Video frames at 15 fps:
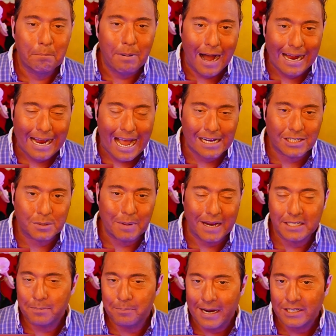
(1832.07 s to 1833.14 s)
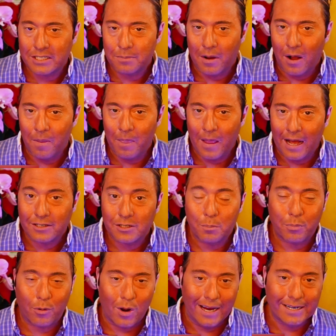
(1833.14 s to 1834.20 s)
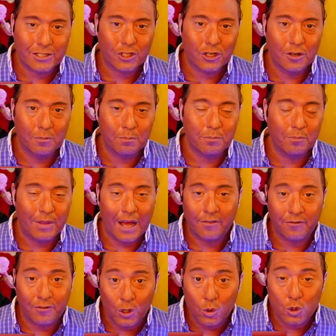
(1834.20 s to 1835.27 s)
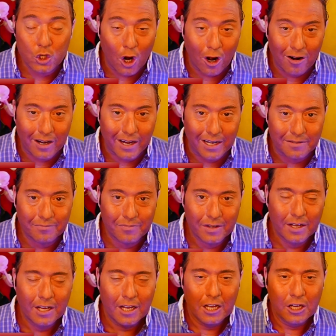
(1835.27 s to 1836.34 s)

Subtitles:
by ad space based upon that price, that view target.